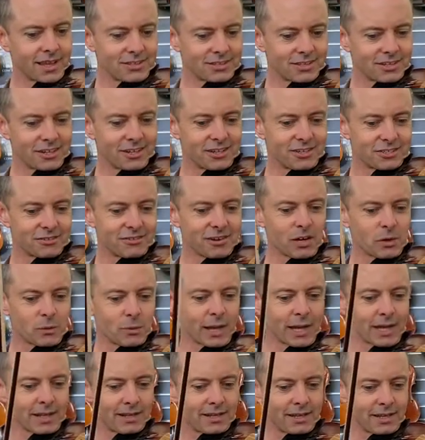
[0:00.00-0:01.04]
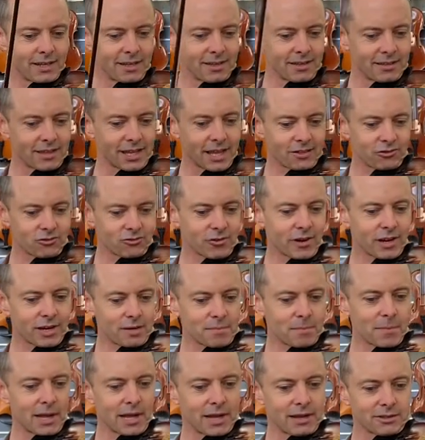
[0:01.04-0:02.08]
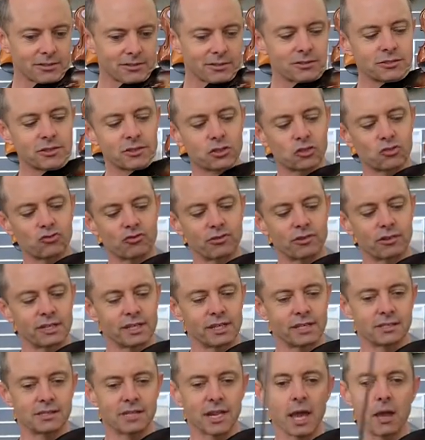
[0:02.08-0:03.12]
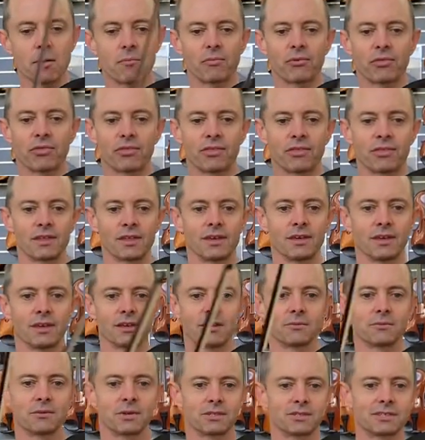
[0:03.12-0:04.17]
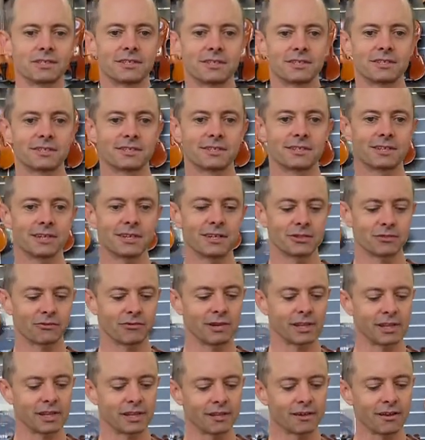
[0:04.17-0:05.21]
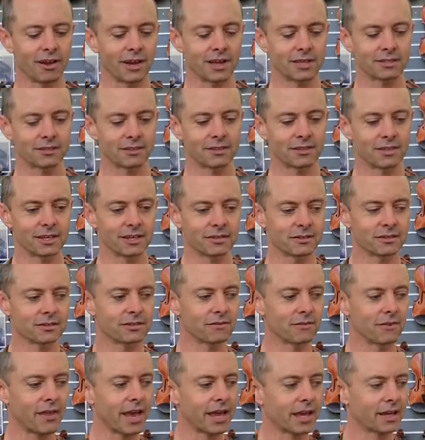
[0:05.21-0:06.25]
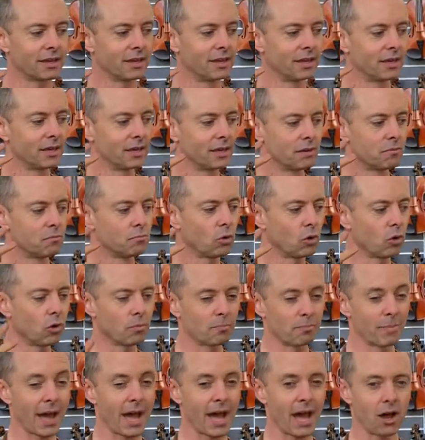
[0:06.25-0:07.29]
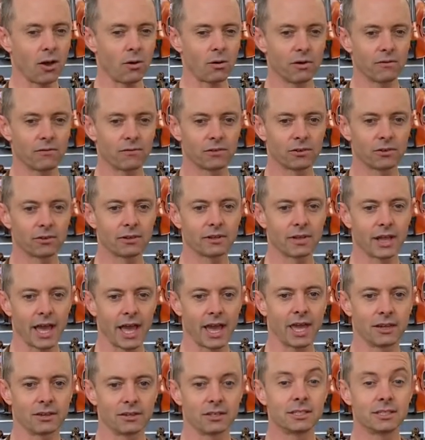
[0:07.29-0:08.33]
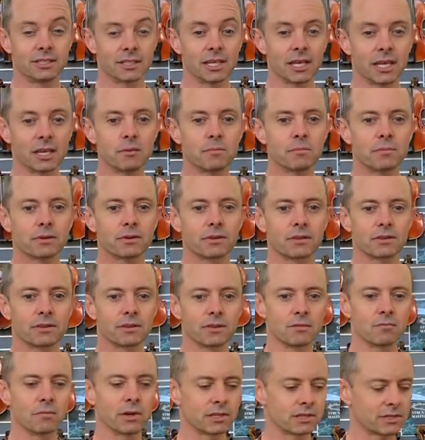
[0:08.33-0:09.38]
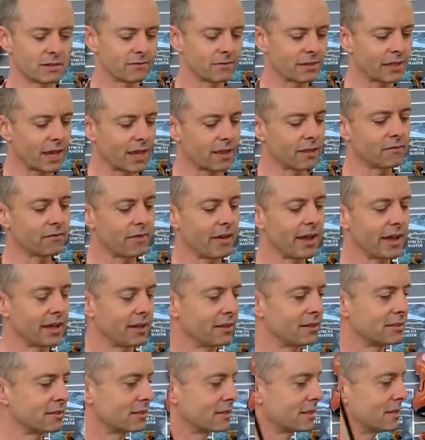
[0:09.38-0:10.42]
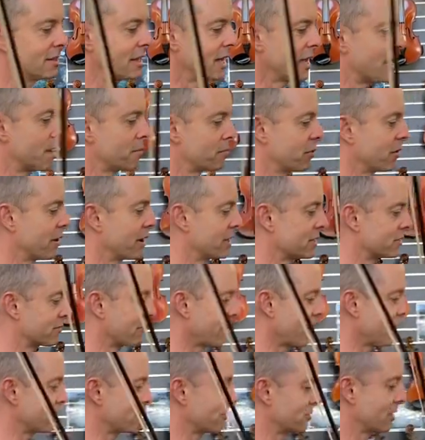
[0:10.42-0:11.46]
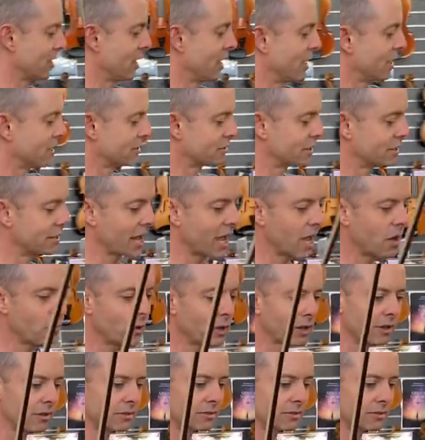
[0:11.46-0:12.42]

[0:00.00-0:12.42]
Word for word: so you straight away can hear that trademark sort of Struna depth, which is, is really nice. So they're sort of like more powerful and deep than most of the other violins in their price range. So now what I'll